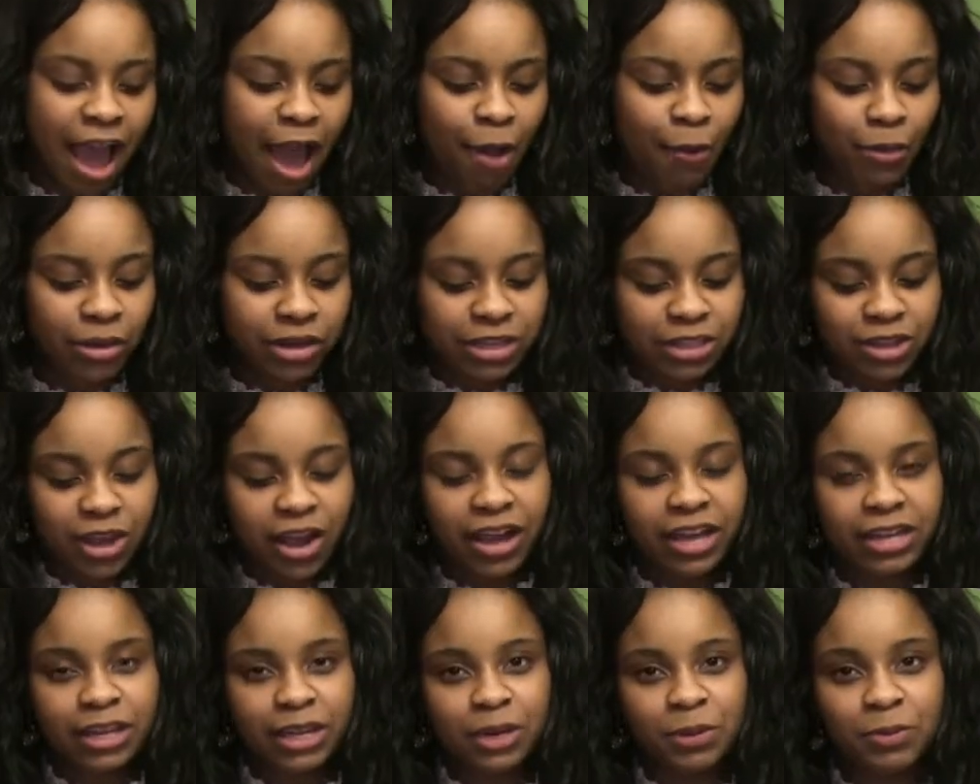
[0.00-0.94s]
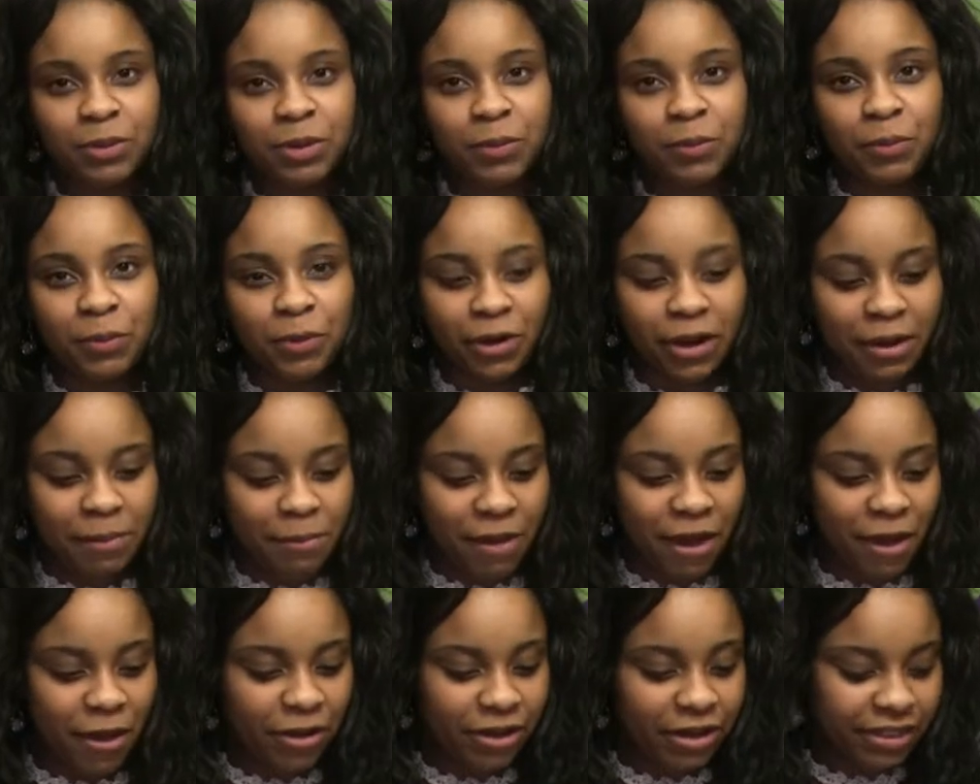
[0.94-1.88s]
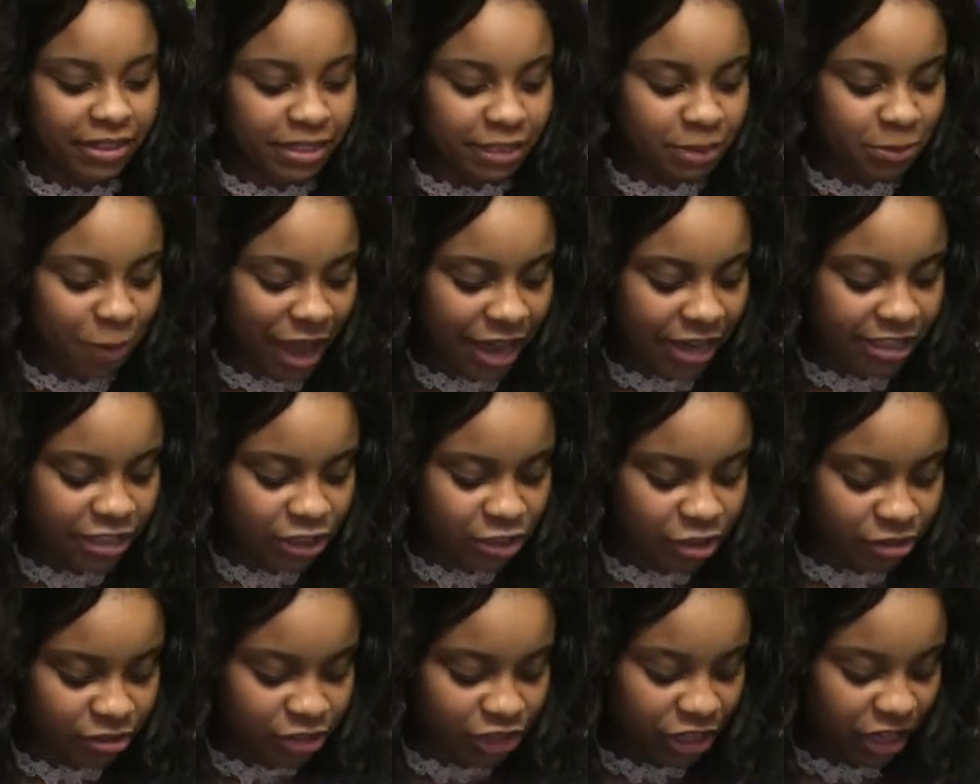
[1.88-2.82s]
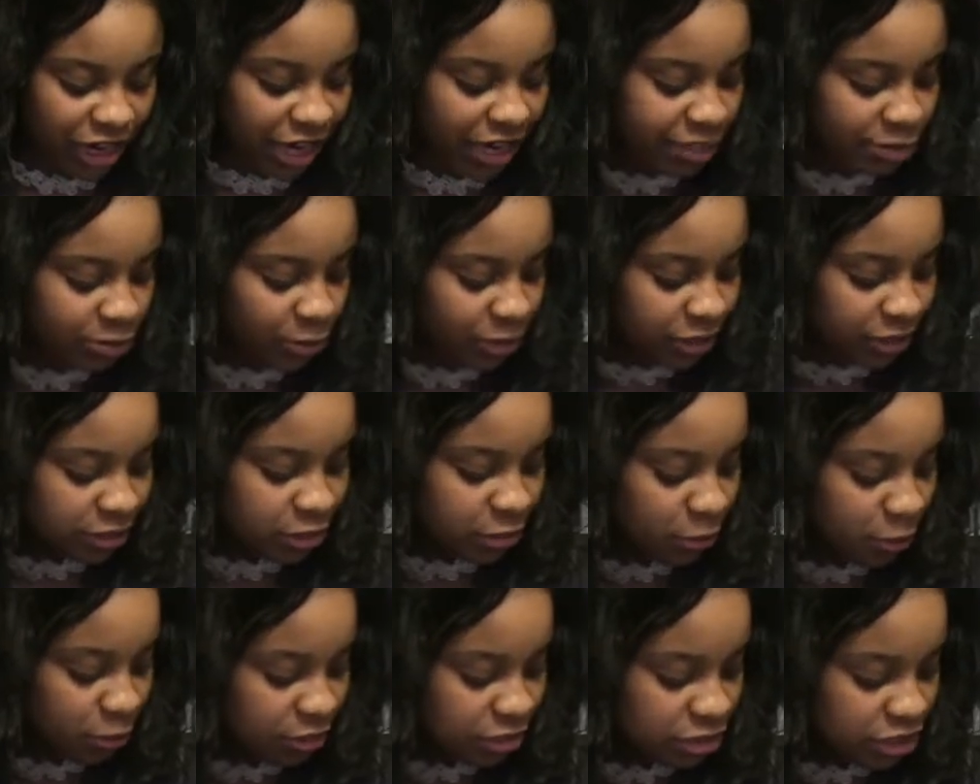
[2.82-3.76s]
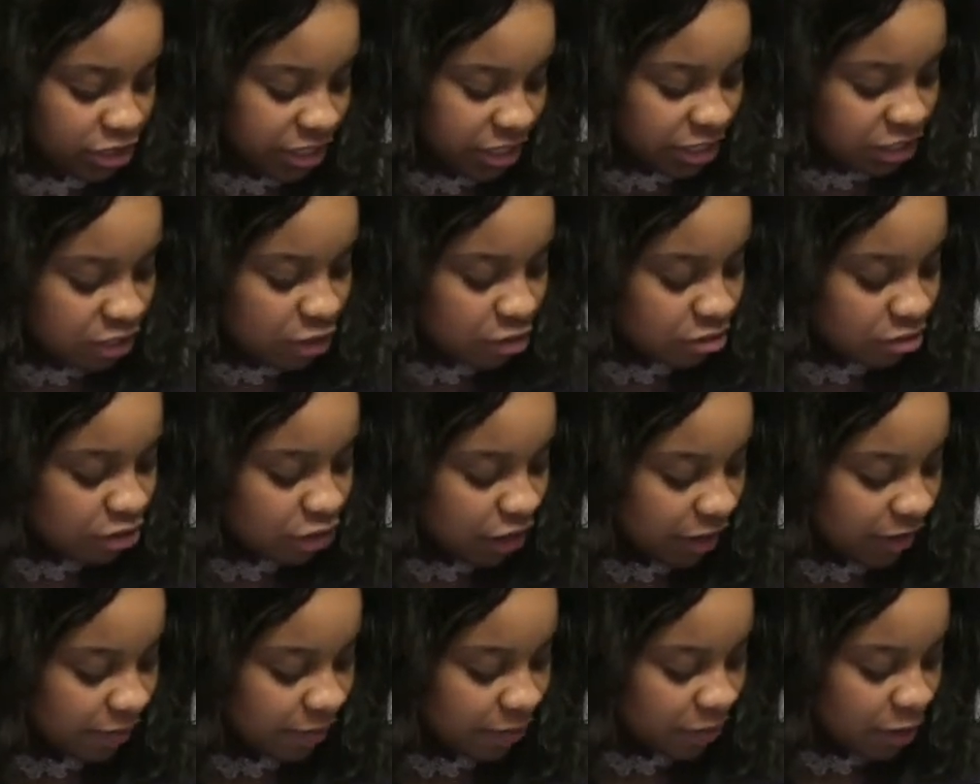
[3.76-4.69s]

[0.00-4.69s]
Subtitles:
I want to talk a little bit more about the Spanish culture as well as the Portuguese culture.